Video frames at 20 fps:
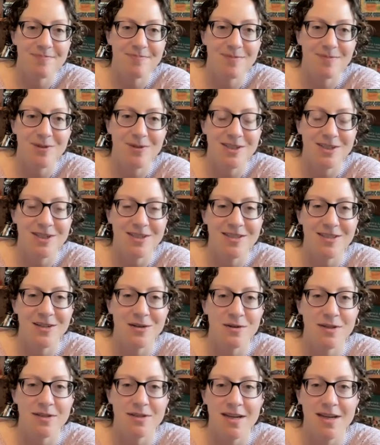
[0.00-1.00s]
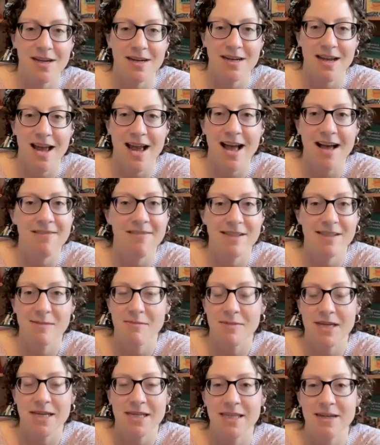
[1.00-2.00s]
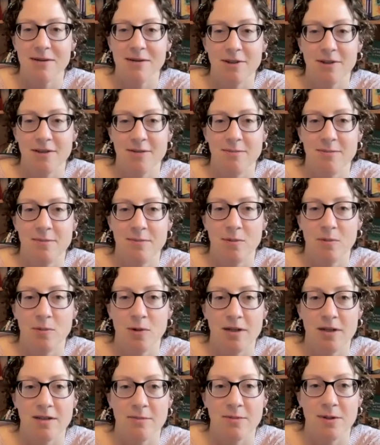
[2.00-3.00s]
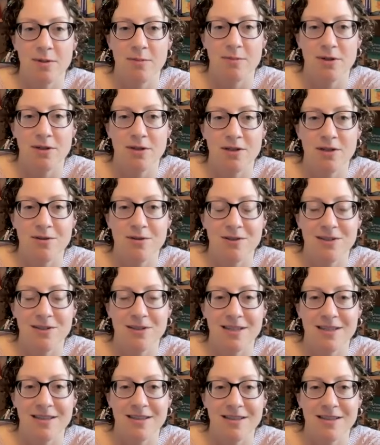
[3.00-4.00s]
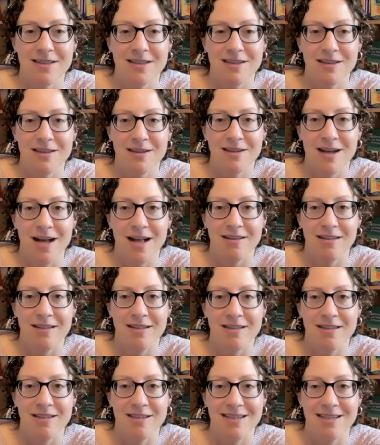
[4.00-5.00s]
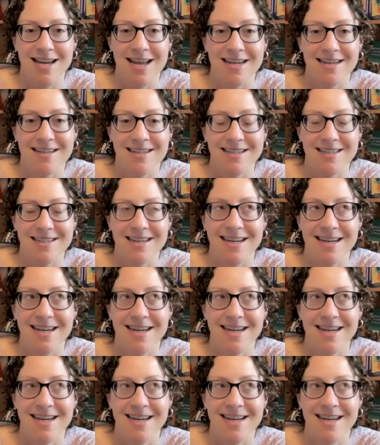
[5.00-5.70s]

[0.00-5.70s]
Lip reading: well, it's just so exciting to have. It's amazing what's been produced and the knowledge and